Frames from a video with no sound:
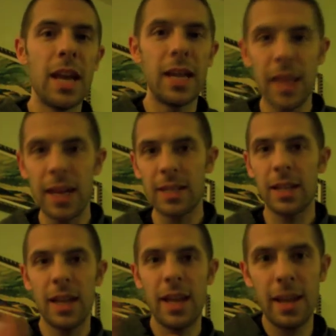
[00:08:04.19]
let
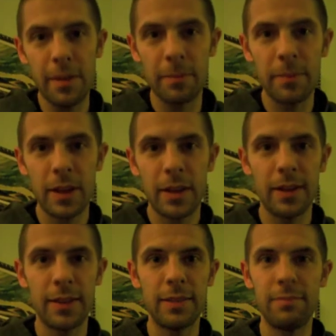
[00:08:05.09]
him,
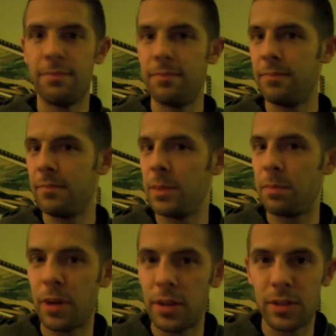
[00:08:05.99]
the
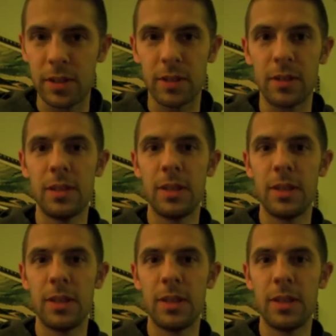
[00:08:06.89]
person,